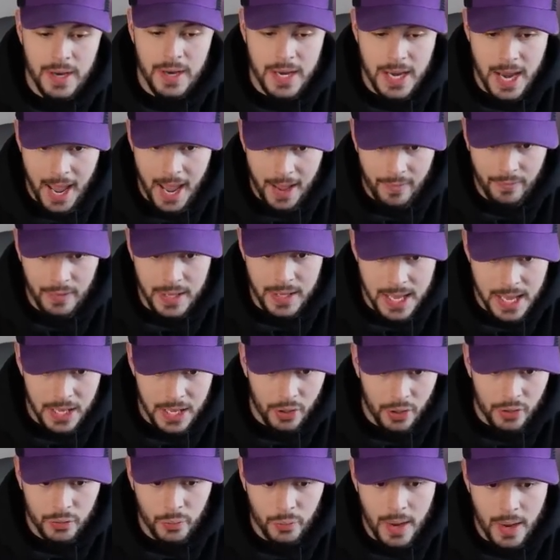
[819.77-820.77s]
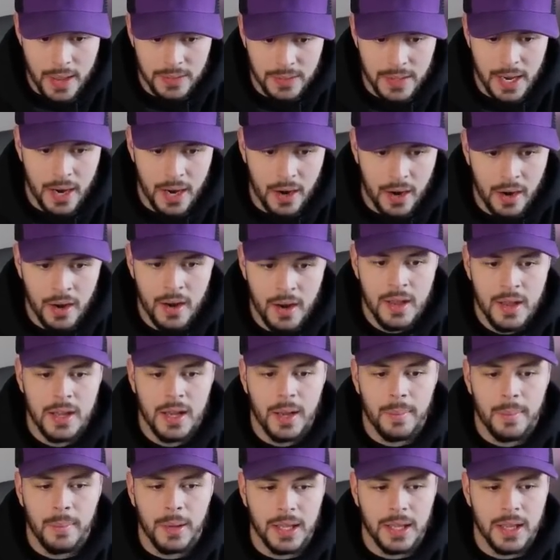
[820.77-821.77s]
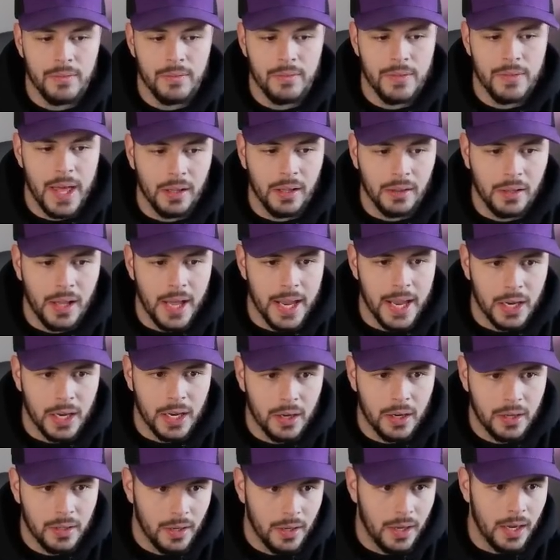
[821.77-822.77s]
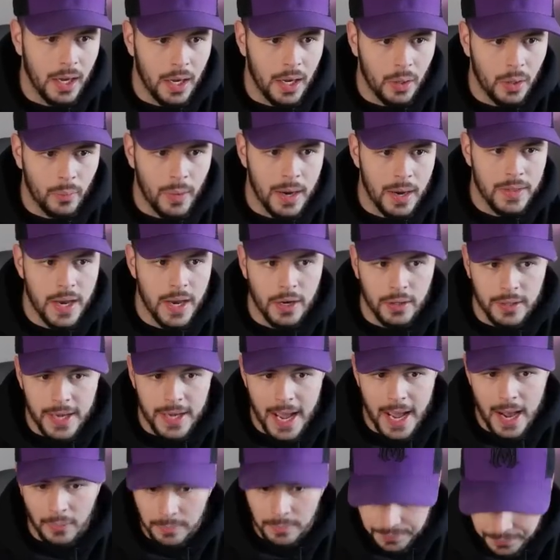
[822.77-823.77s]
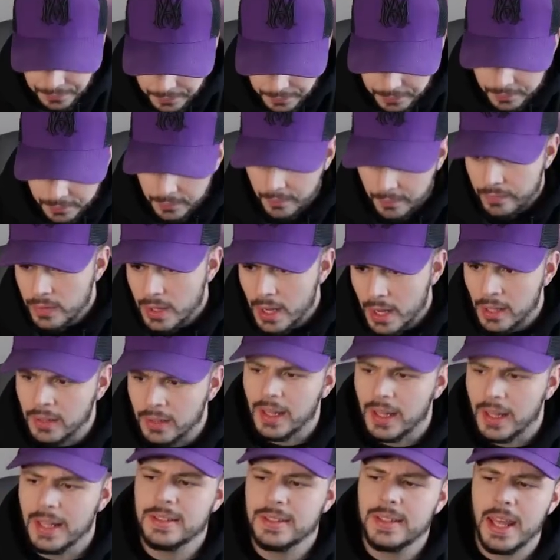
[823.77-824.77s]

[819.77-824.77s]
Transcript: heavy hitters right there. I'm gonna give that a like right there. Now, let's get